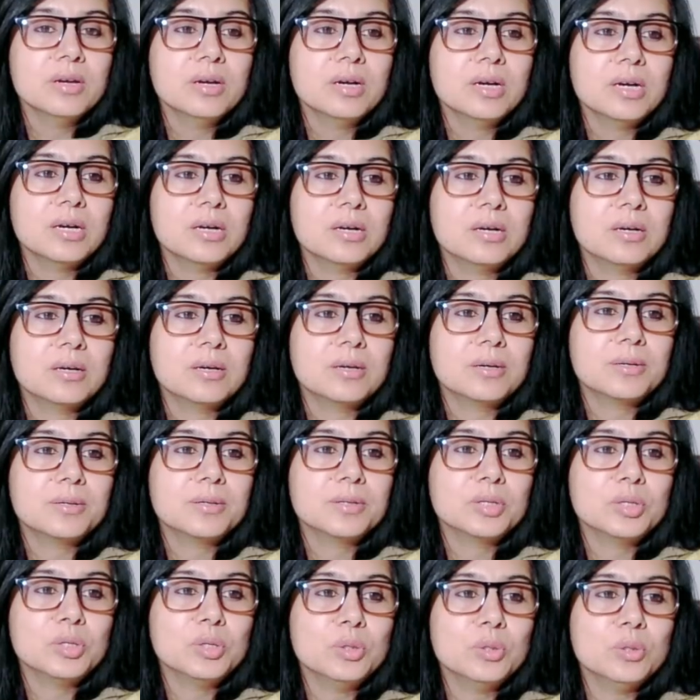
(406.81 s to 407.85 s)
uh,
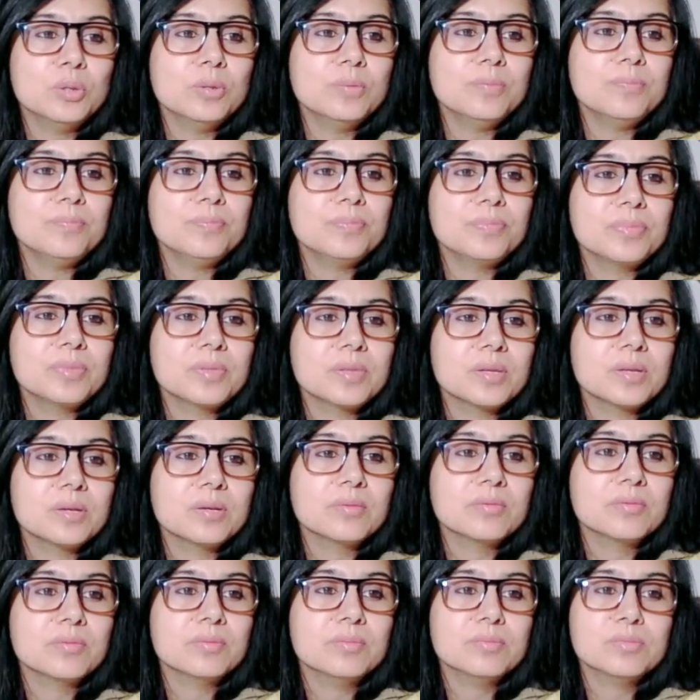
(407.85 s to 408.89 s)
you know,
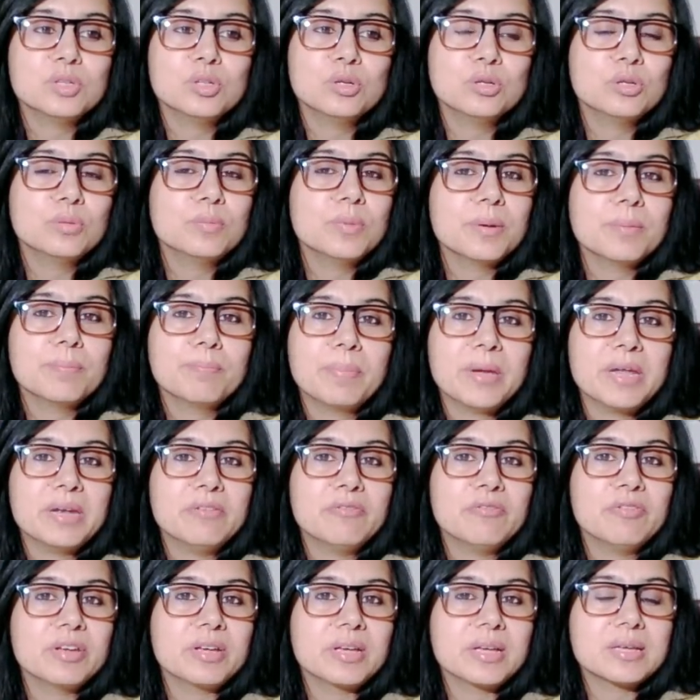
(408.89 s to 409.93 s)
um, you know a
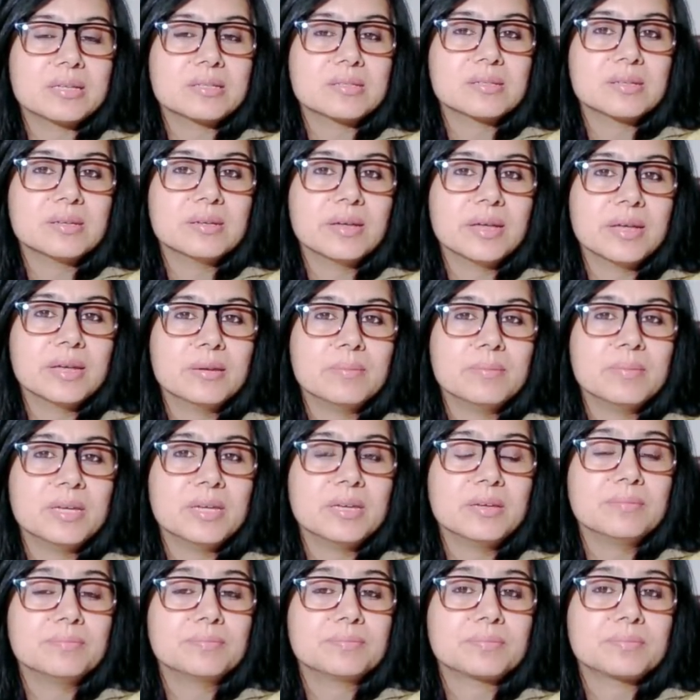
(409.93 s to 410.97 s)
benefic as an
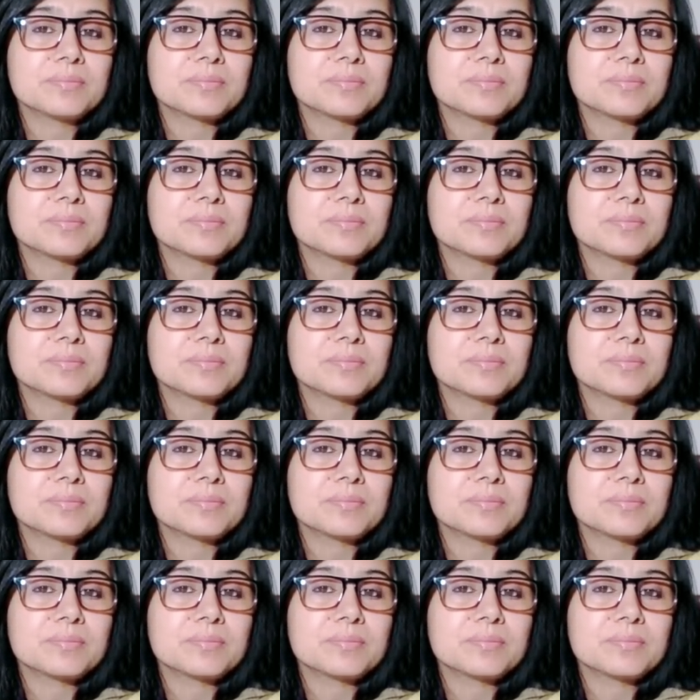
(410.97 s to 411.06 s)
enemy